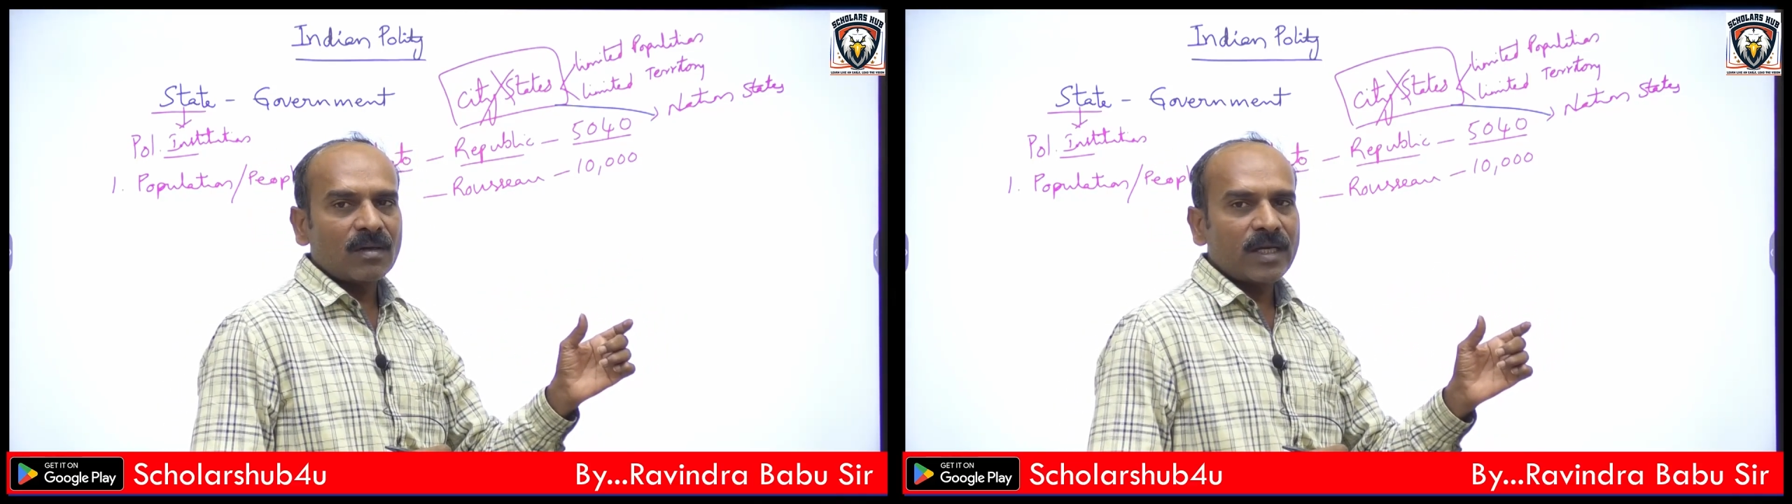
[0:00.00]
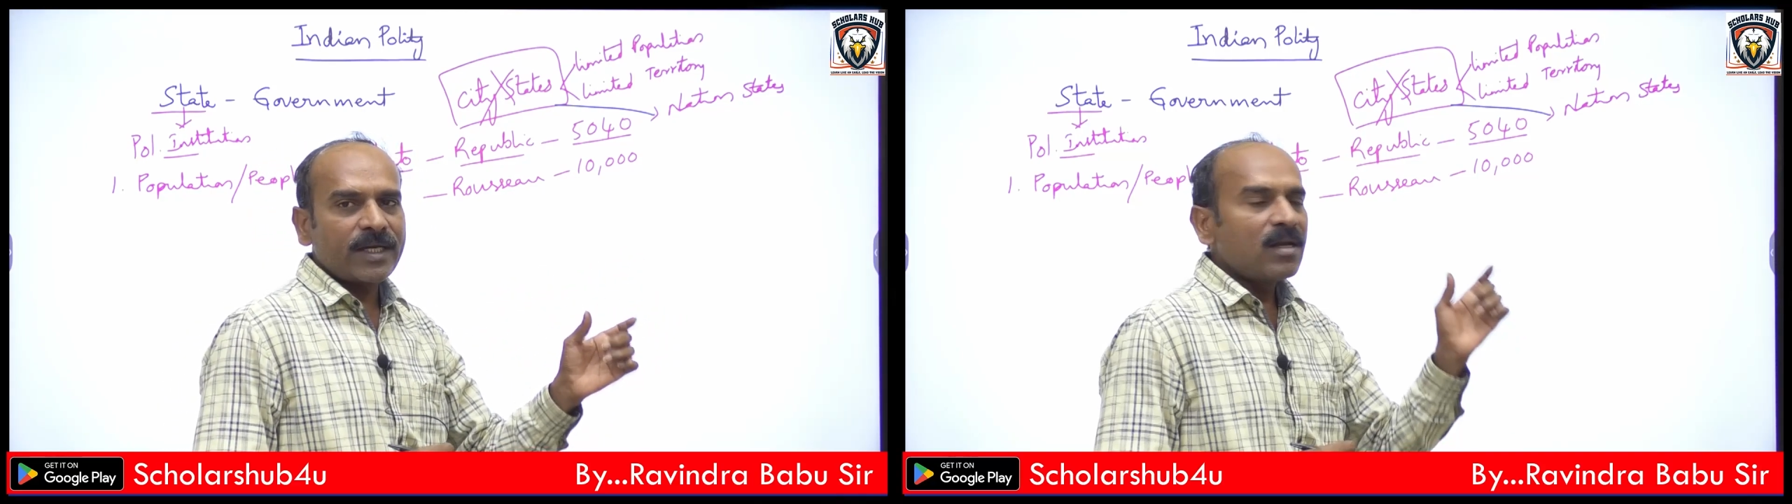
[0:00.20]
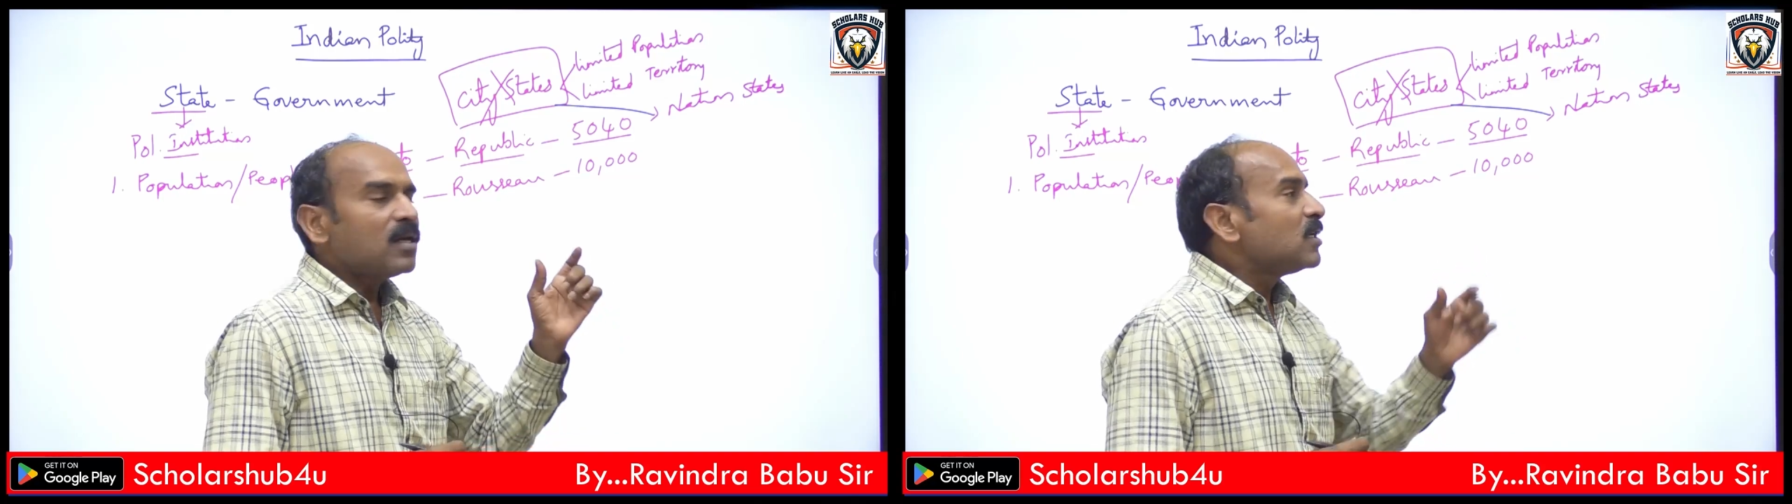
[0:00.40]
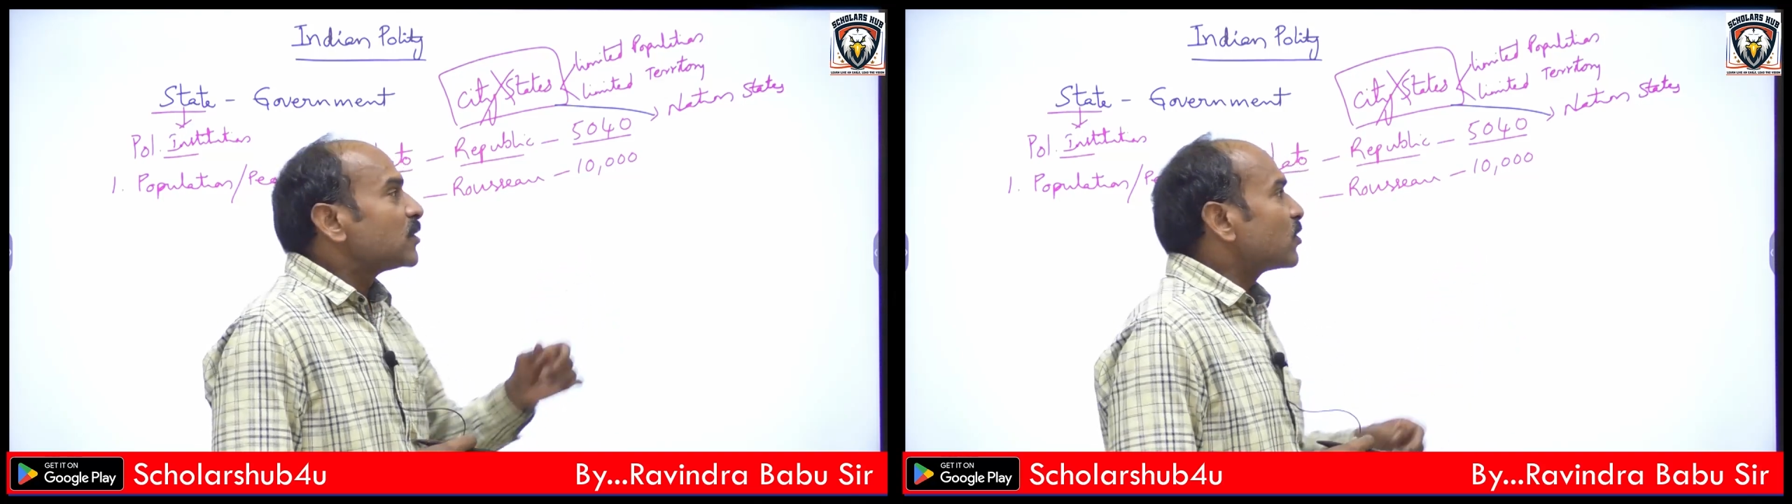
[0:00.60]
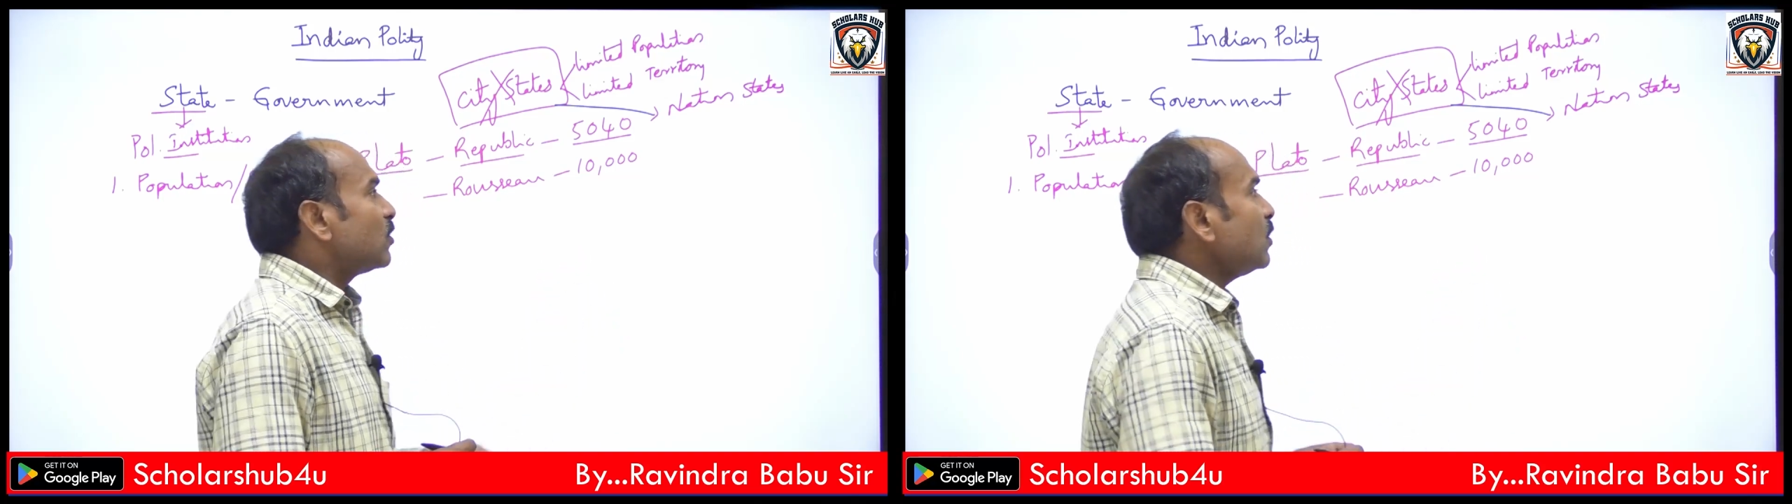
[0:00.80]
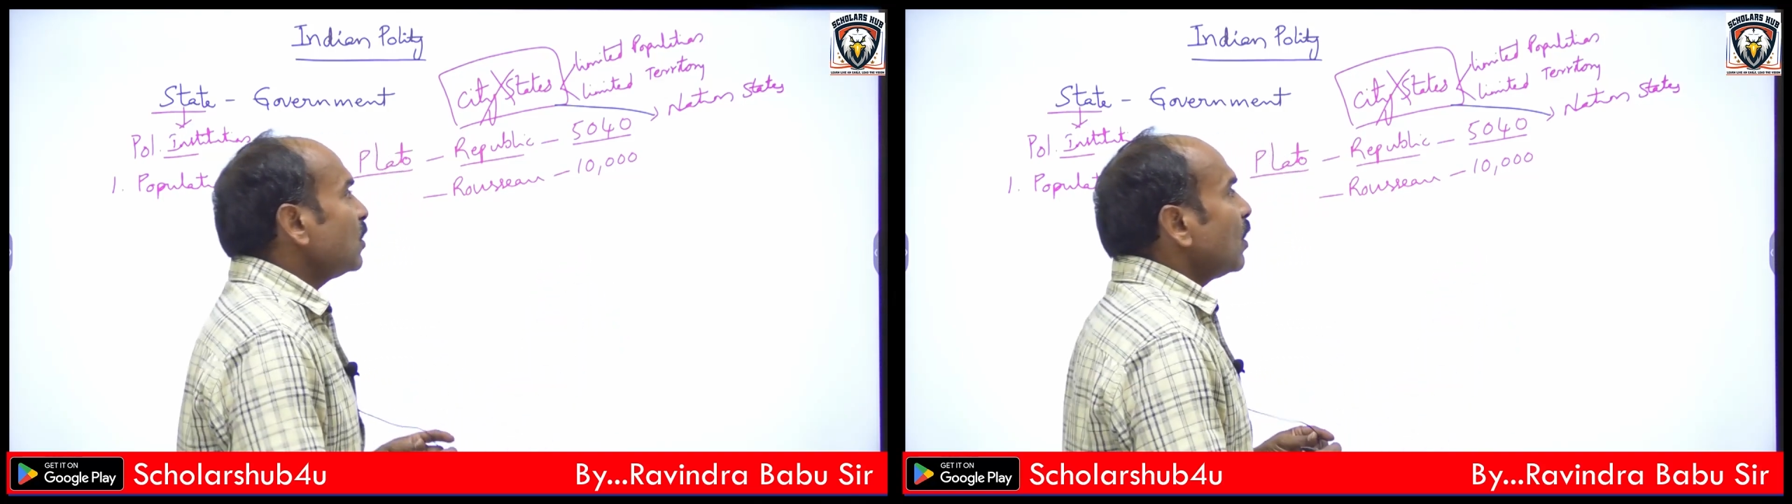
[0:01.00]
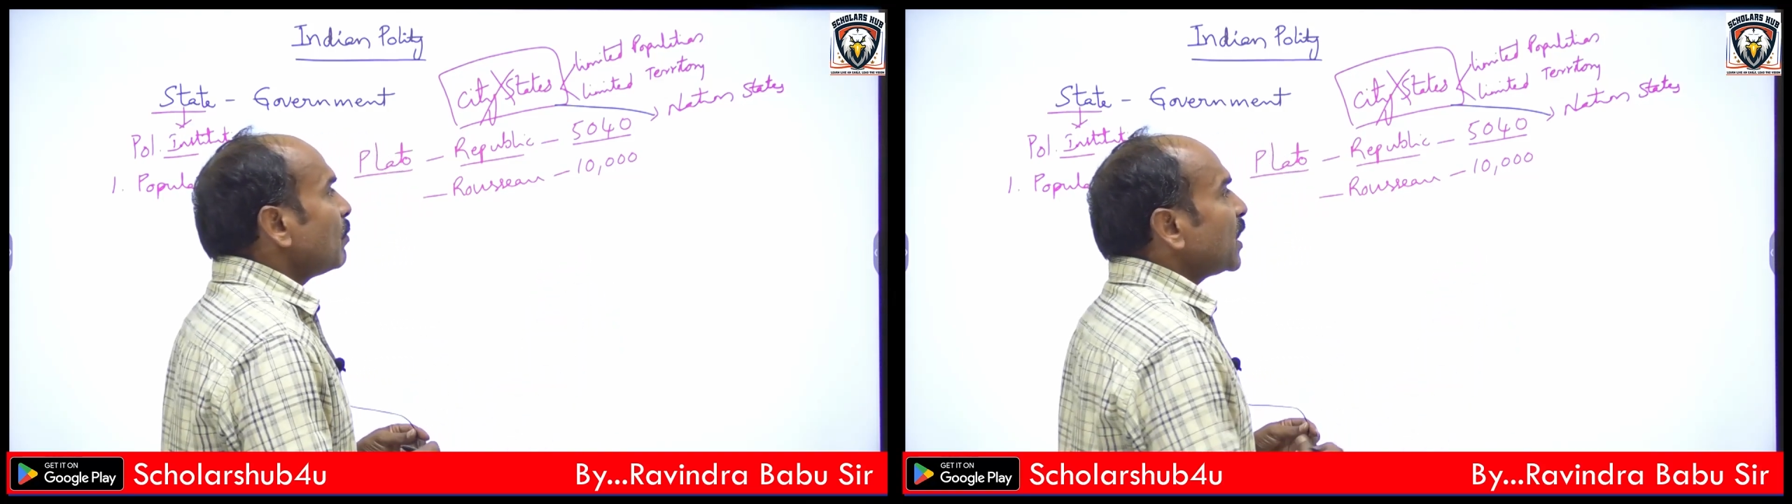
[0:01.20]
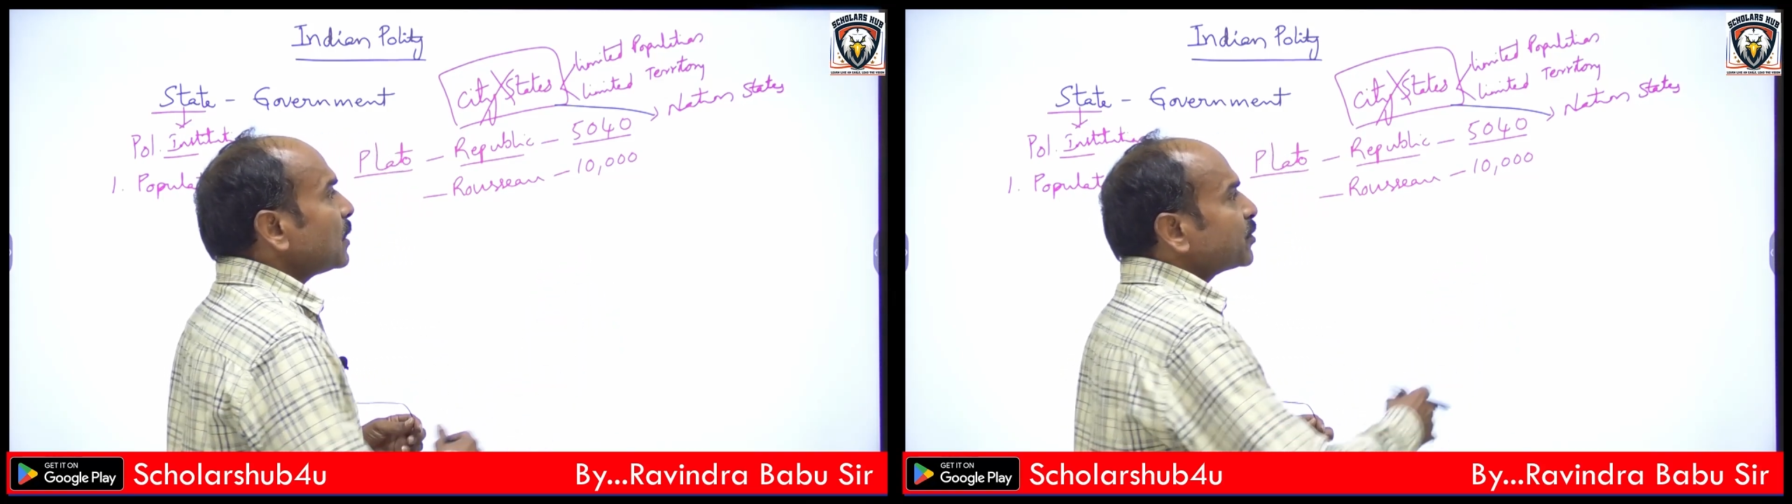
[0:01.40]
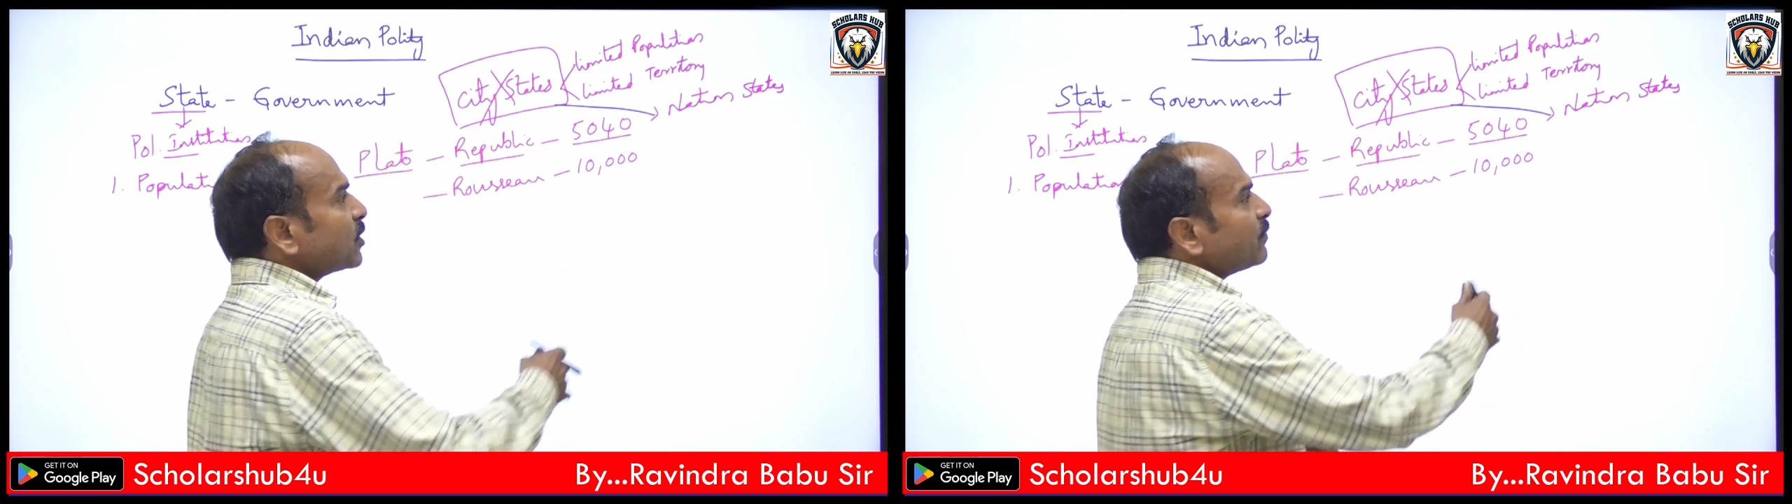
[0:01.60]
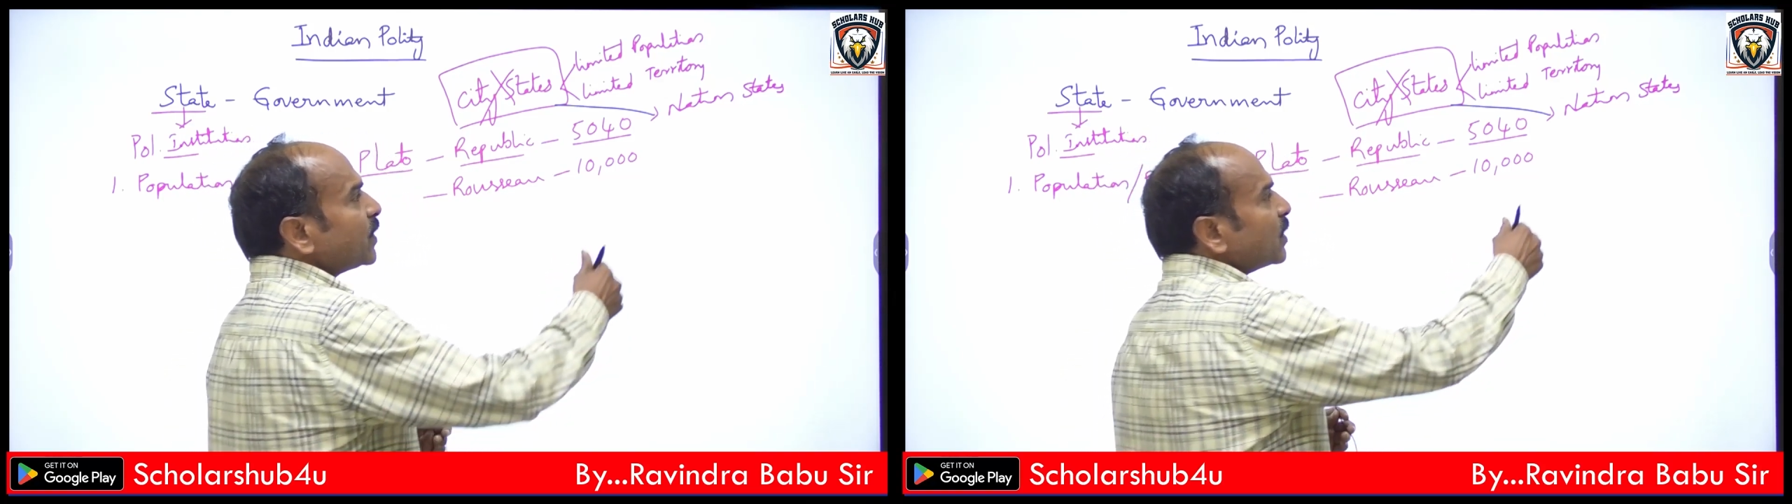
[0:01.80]
Right? So by
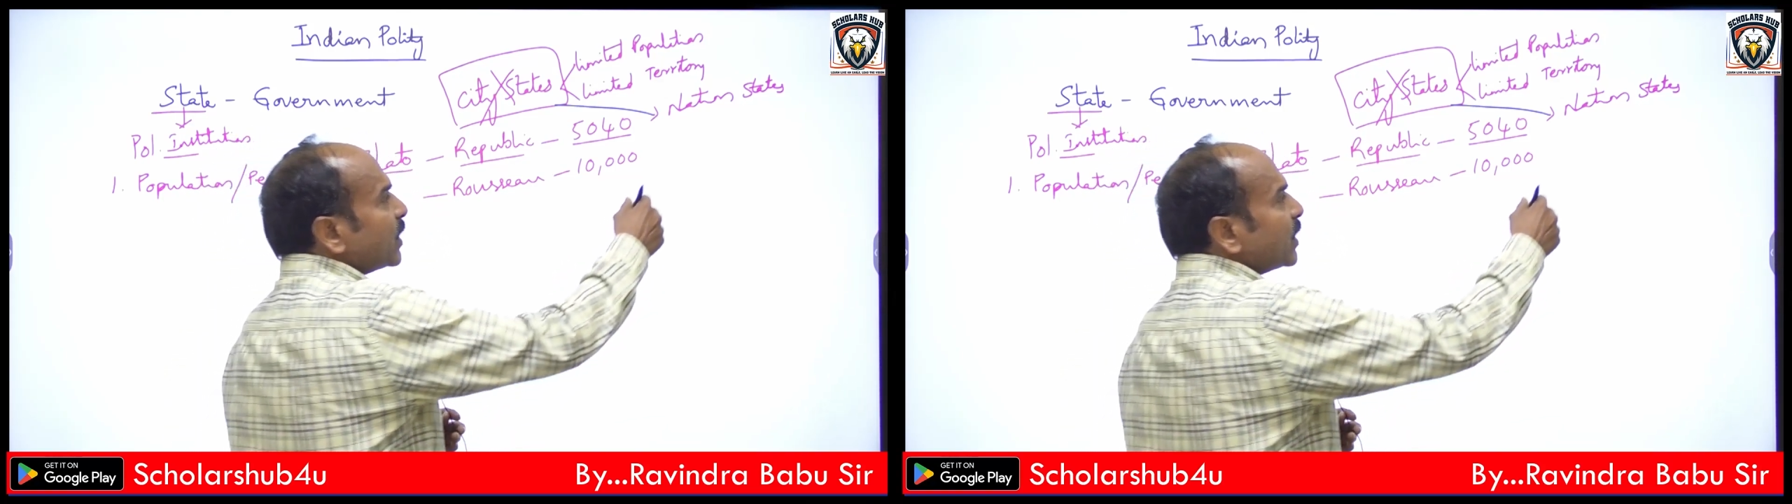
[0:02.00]
observing the